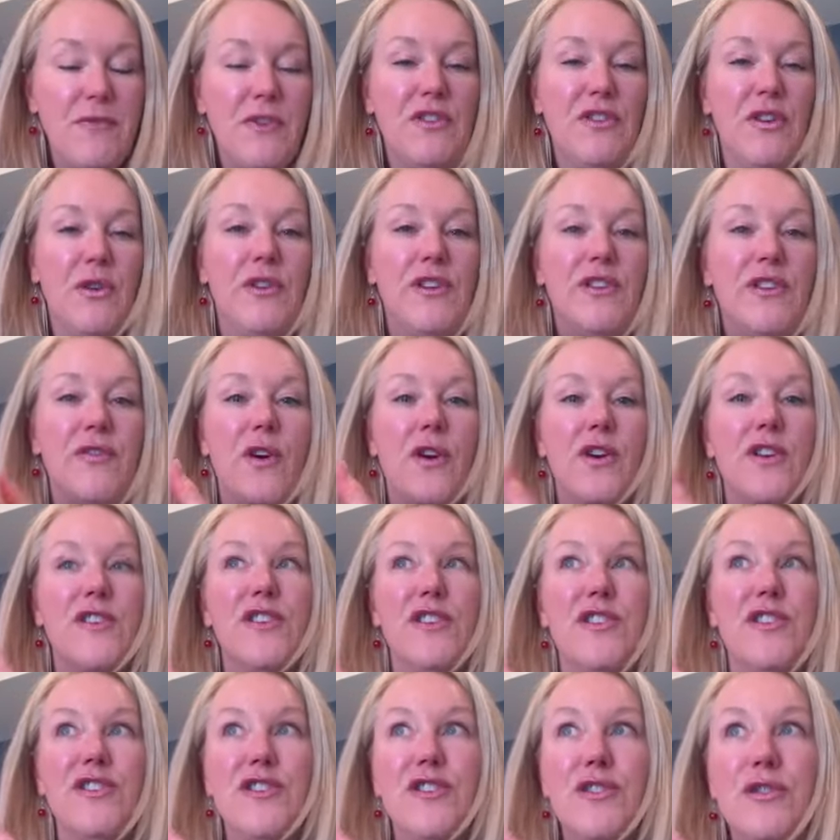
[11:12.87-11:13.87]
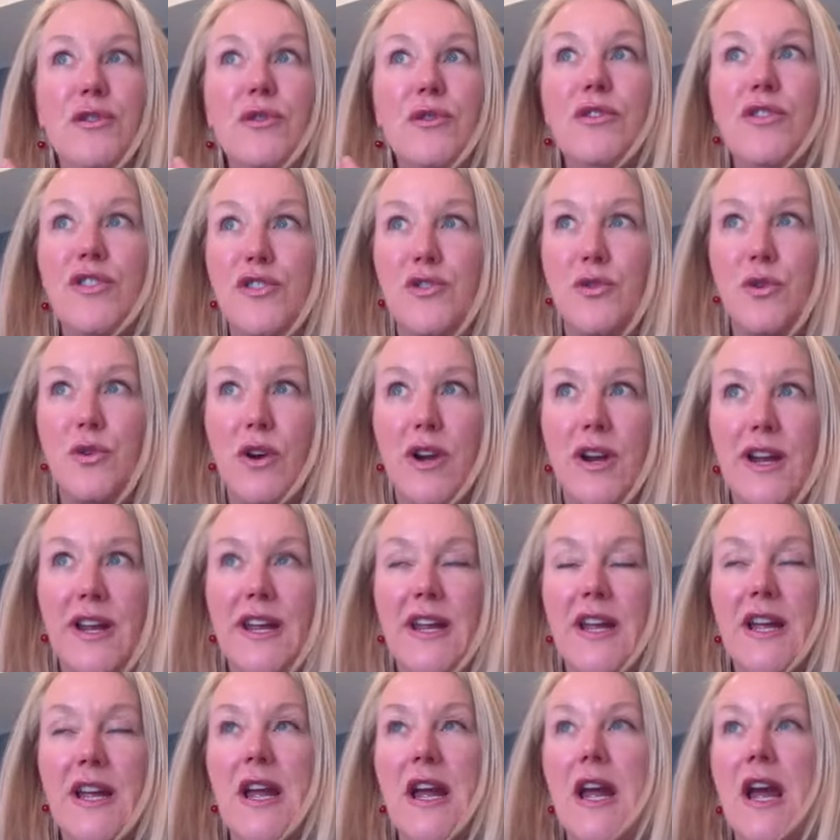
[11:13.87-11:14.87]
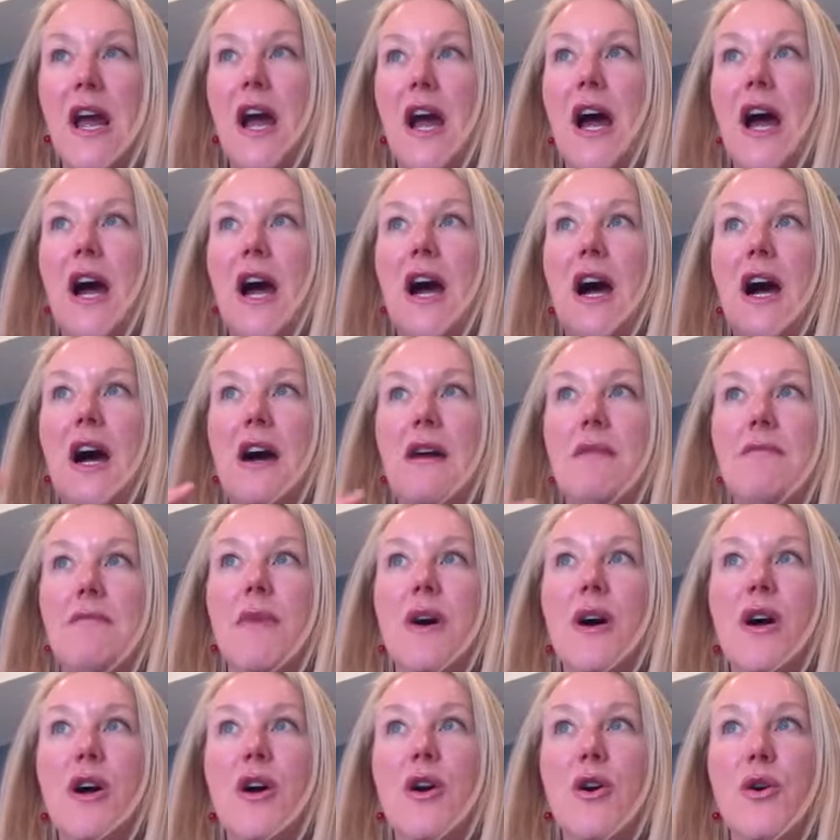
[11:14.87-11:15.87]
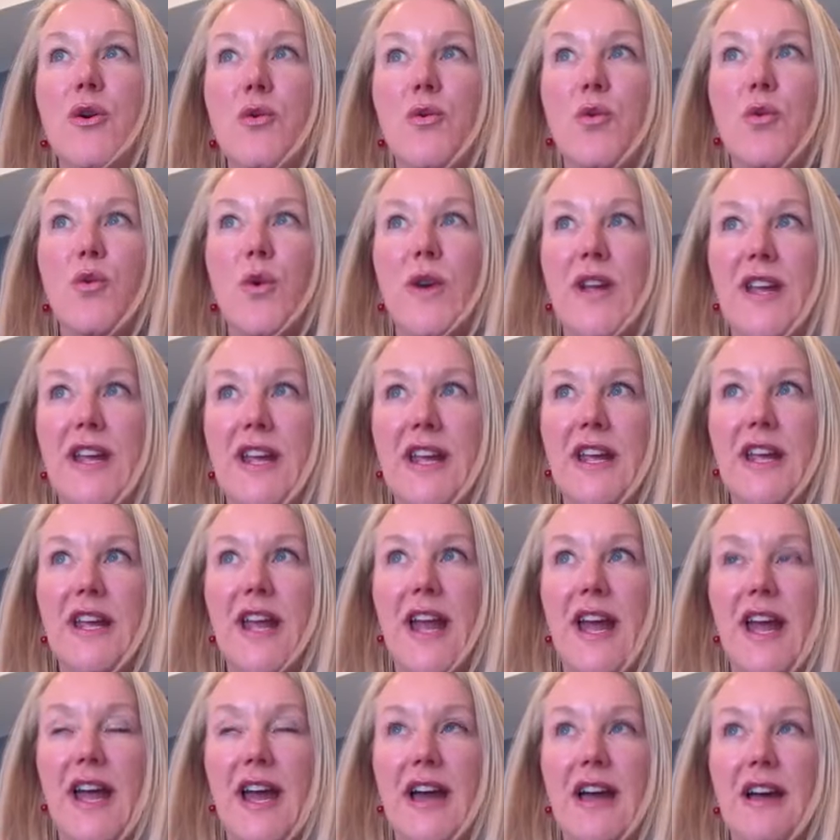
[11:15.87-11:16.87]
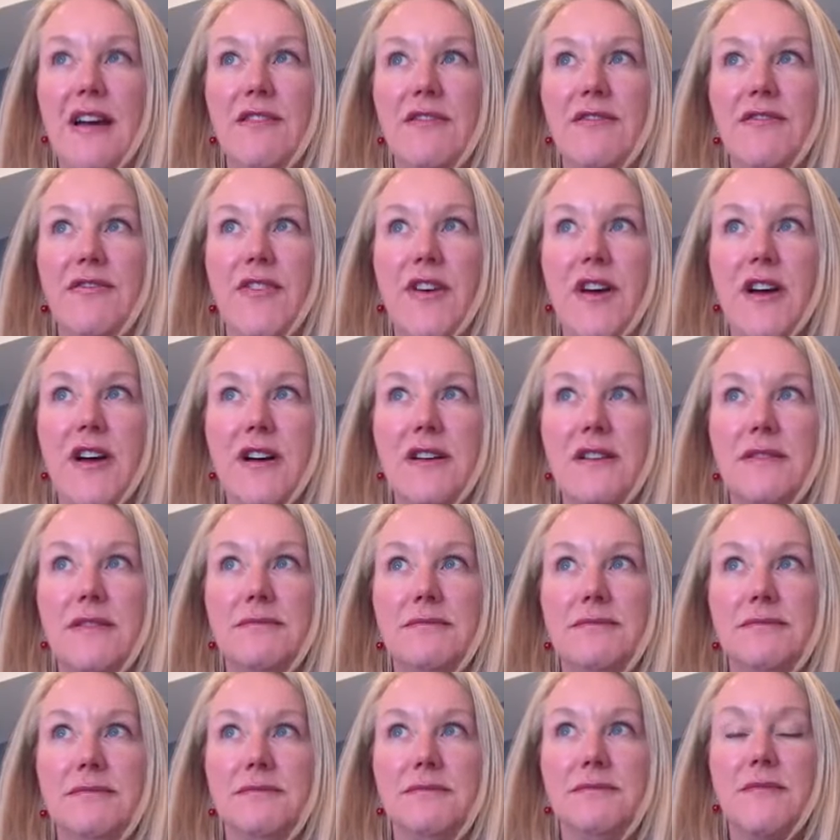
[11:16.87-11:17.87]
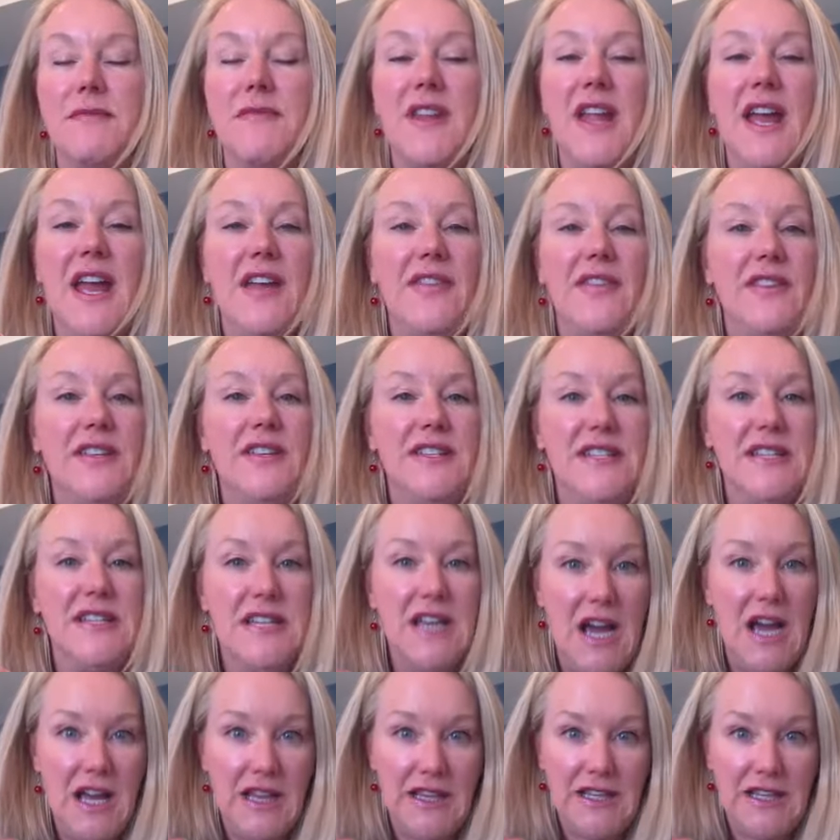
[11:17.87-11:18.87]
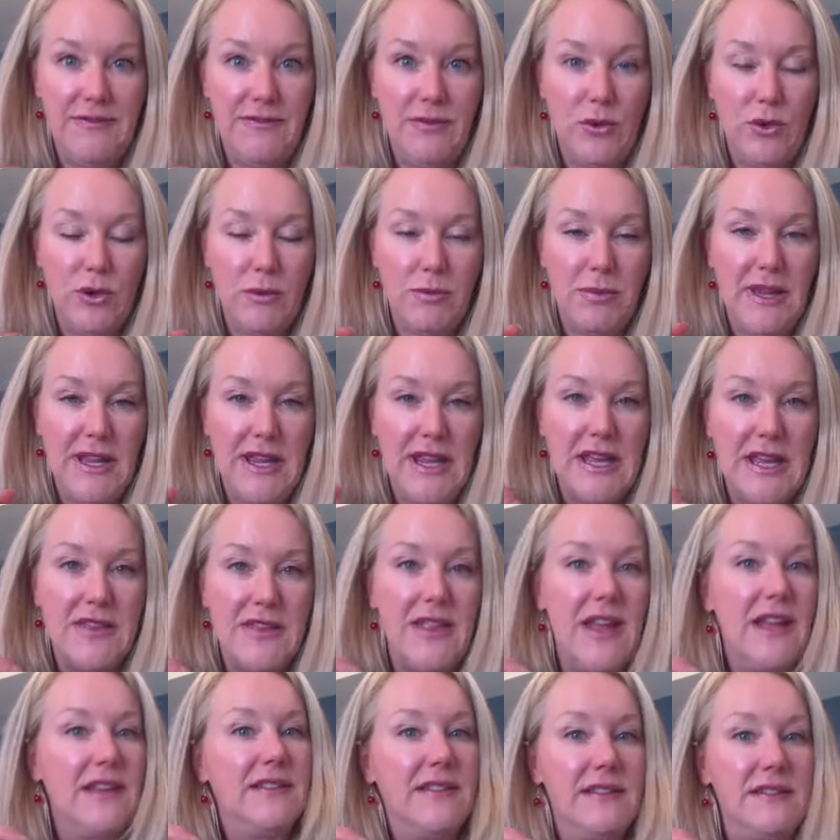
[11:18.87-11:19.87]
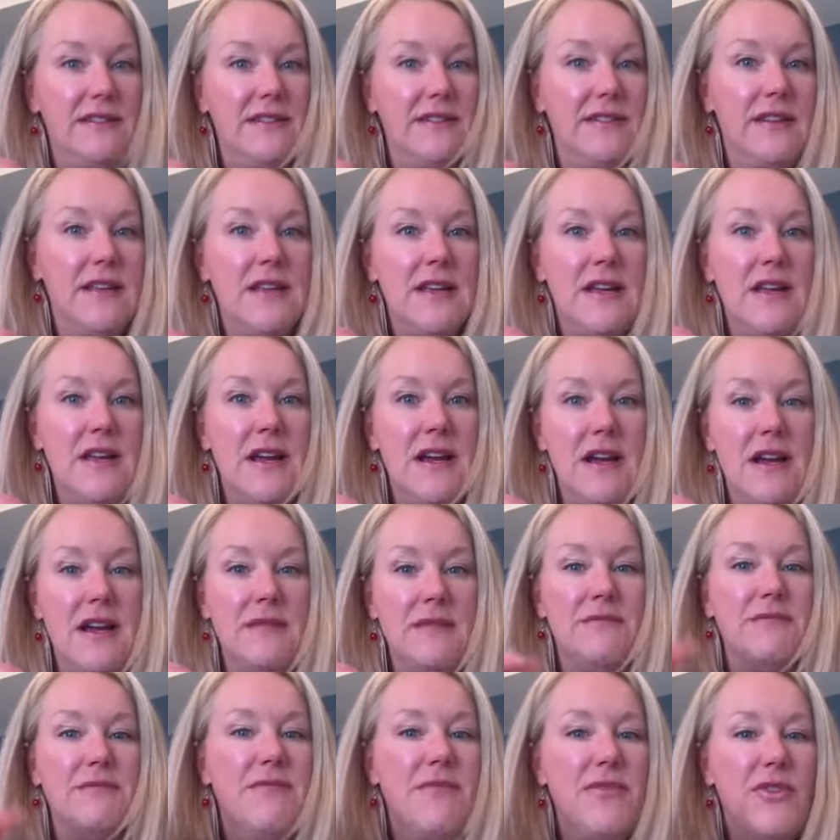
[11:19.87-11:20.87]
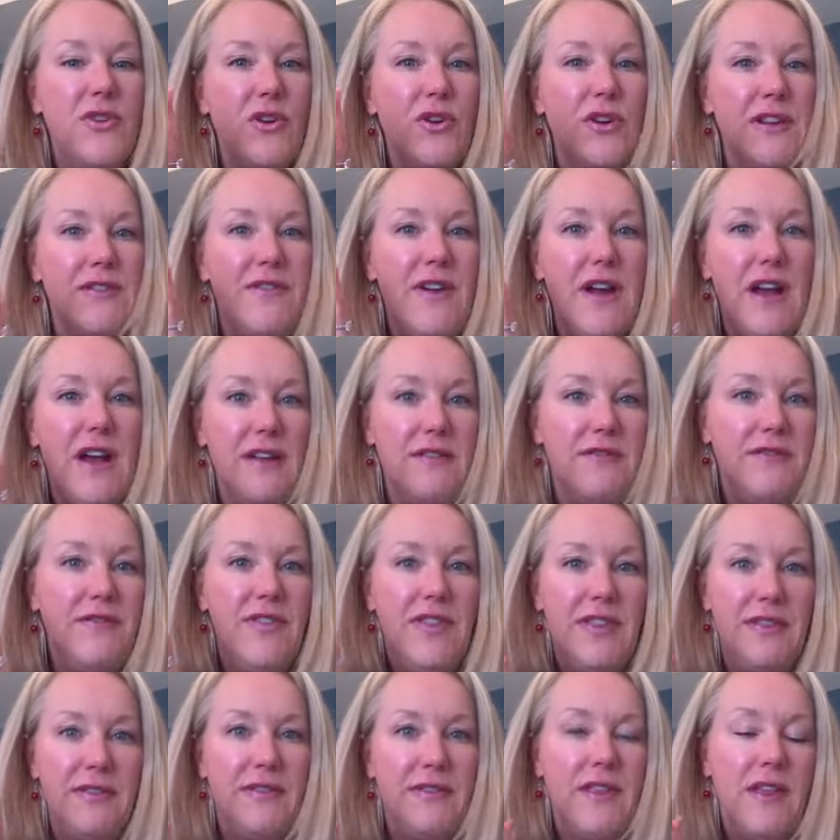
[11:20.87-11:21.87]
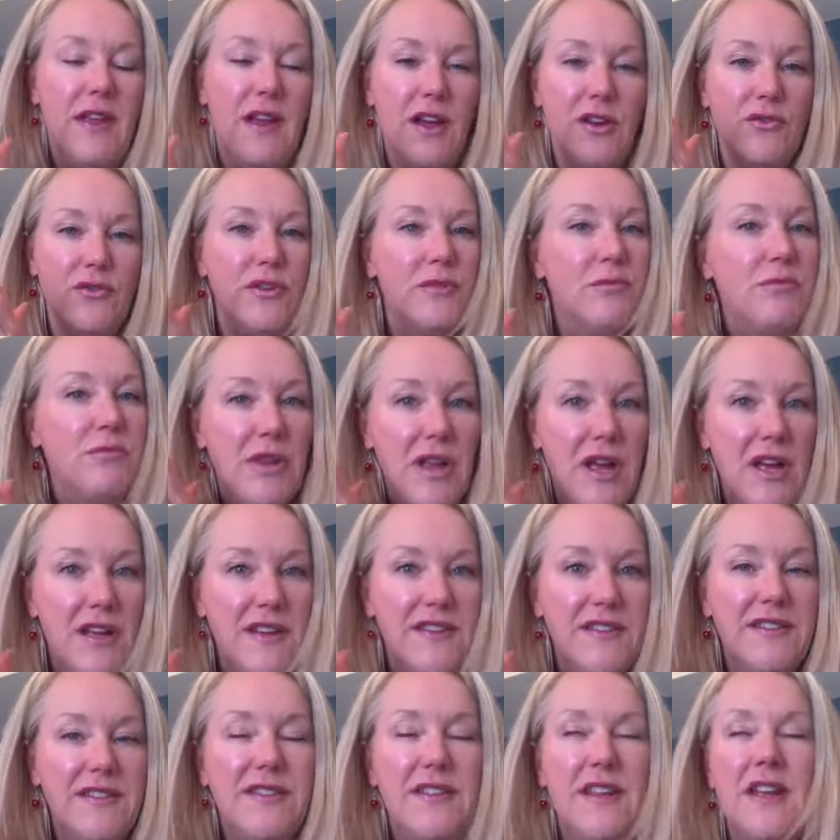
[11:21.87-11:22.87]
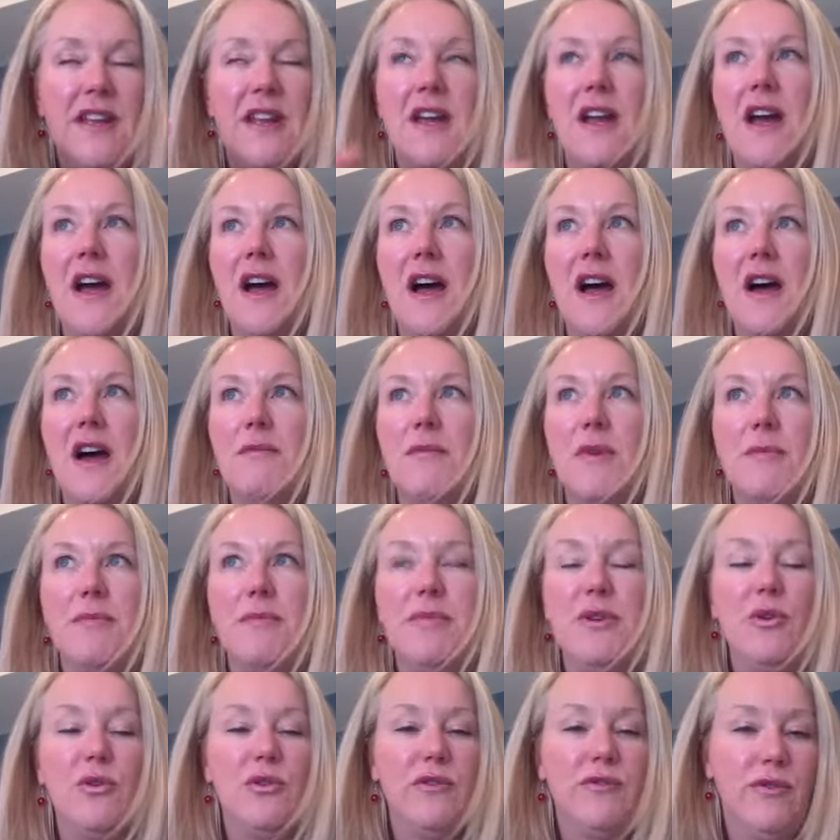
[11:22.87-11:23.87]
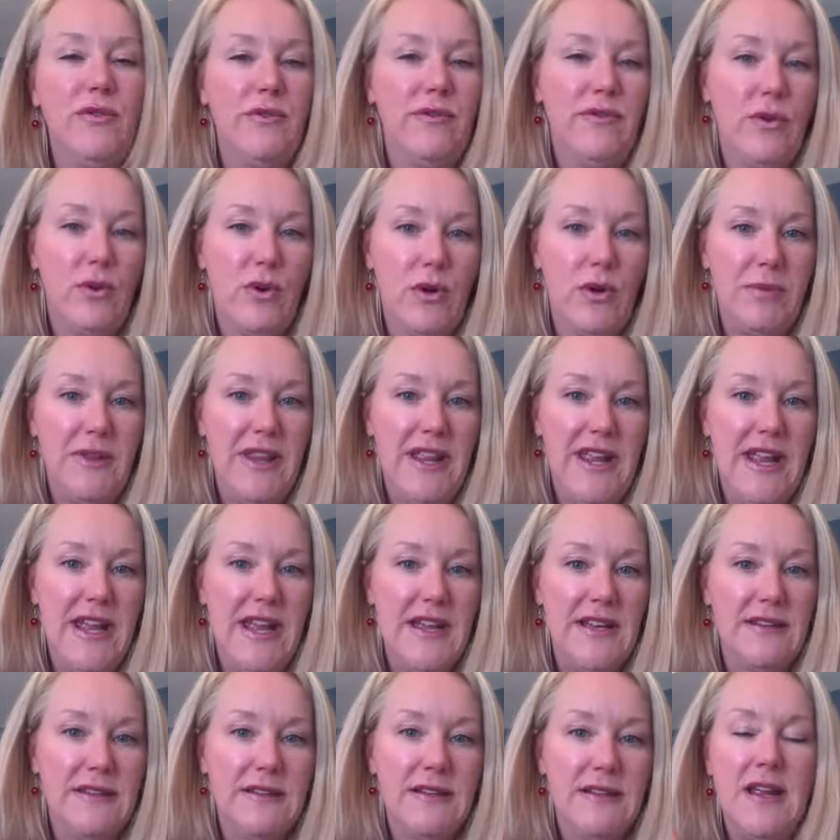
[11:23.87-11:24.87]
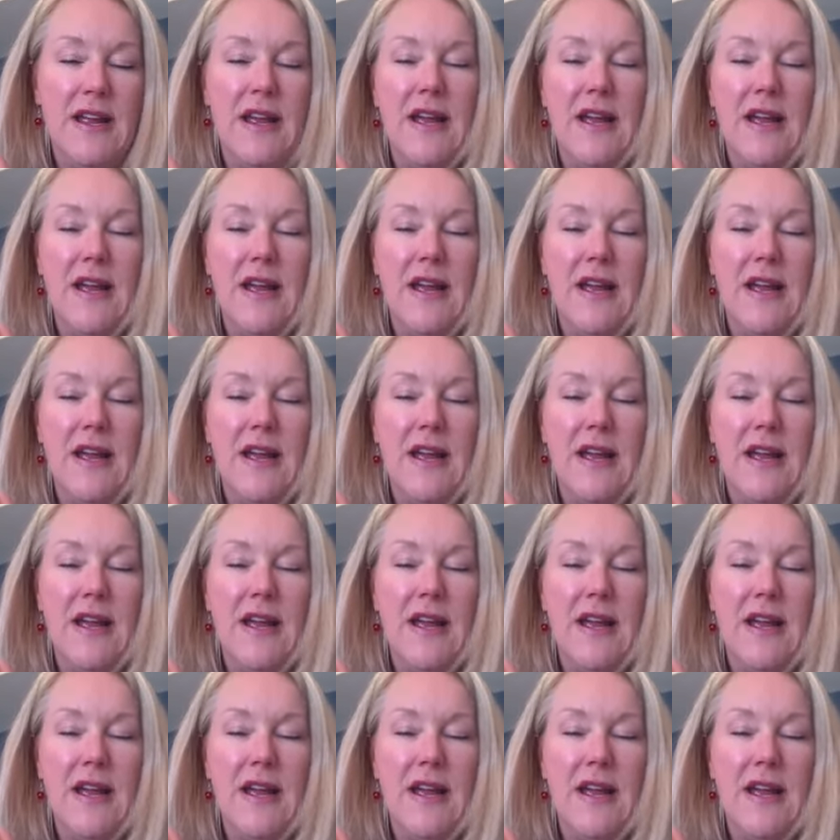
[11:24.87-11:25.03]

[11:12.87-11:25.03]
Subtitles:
So as far as a two-story, we have had the Denali floor plan. That's 3,500 plus. Beautiful floor plan.